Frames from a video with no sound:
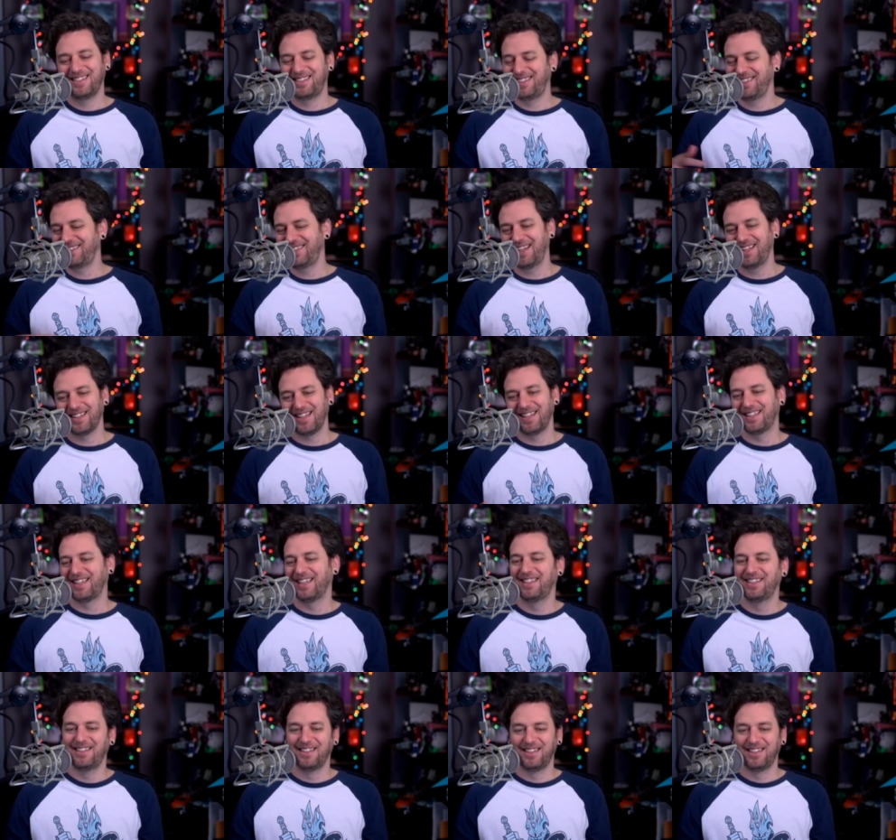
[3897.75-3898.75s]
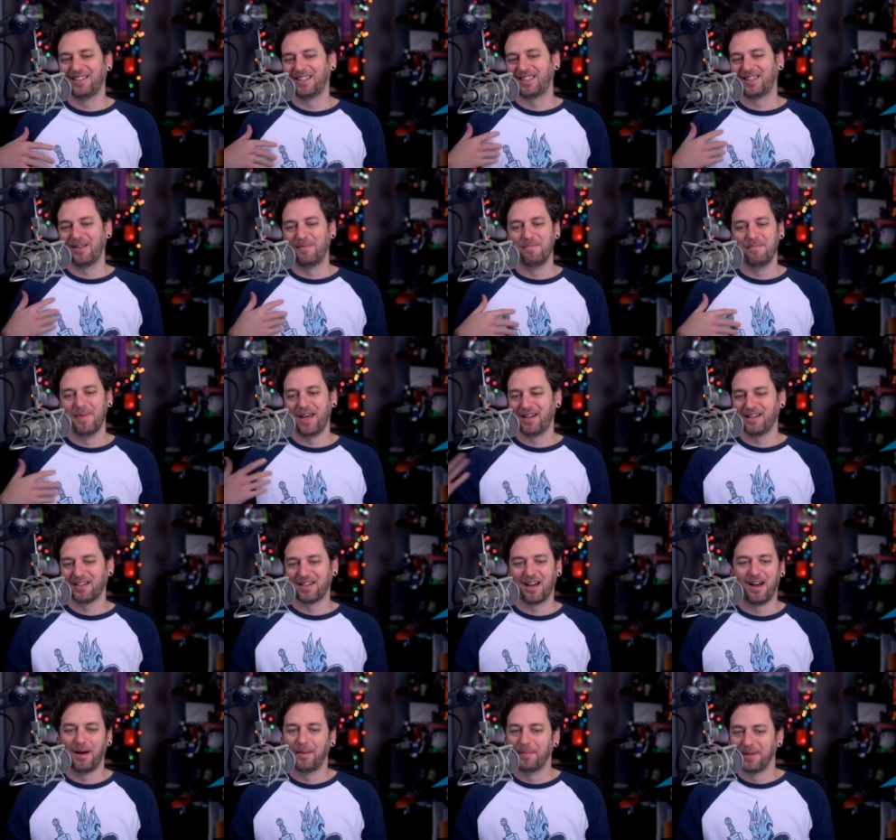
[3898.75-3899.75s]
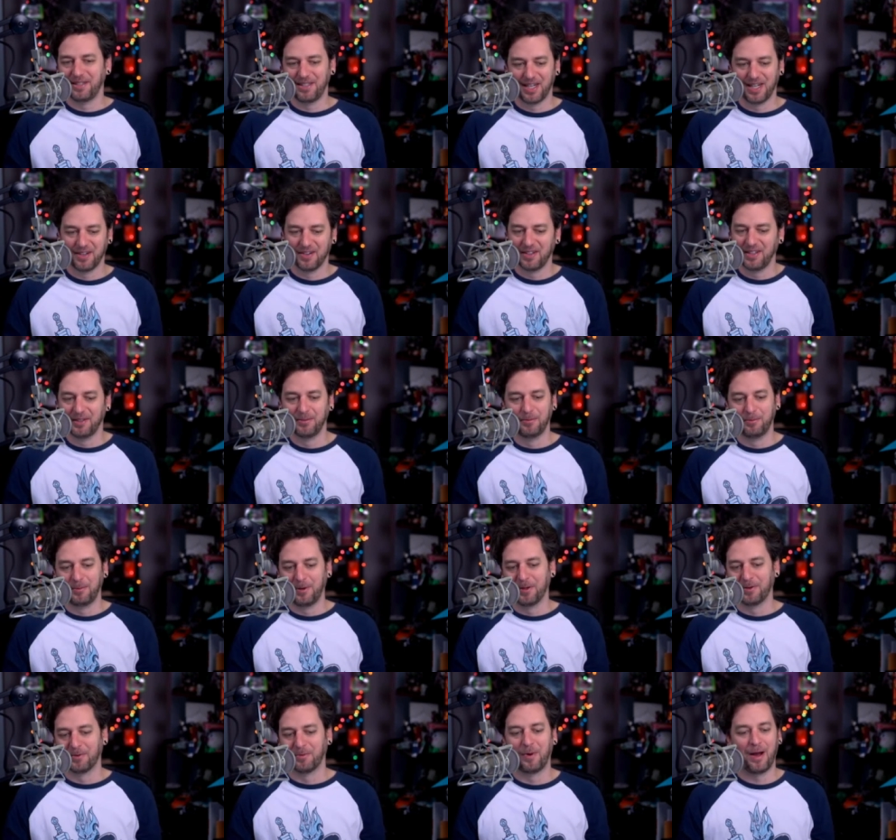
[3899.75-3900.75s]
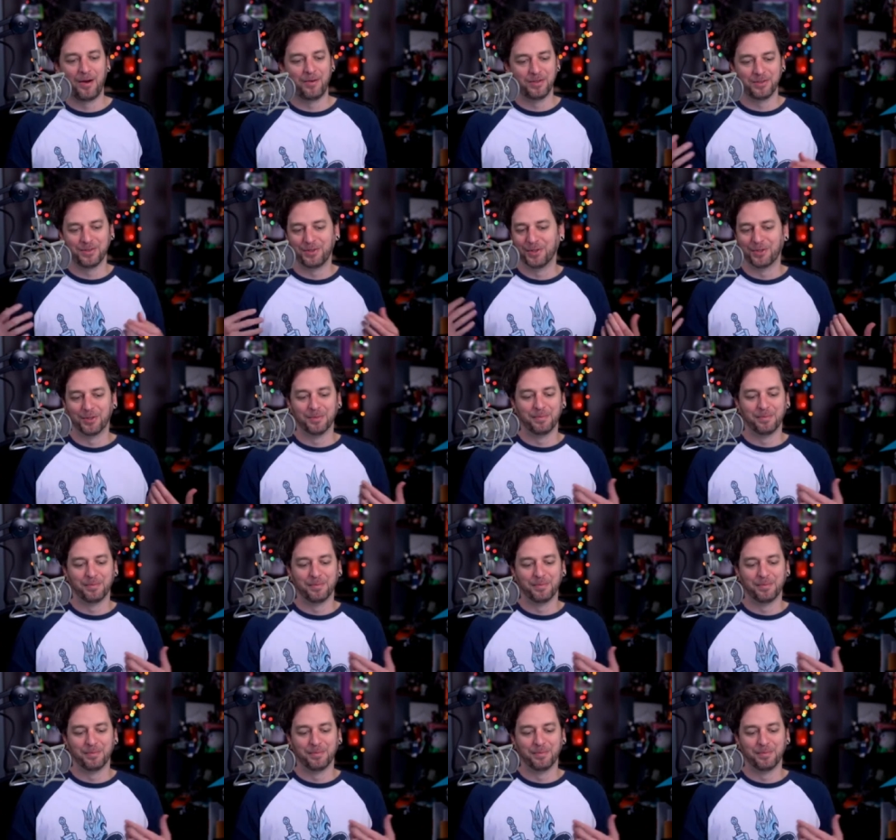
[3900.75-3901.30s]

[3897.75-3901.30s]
She's not like into the the meta commentary of whether WoW is good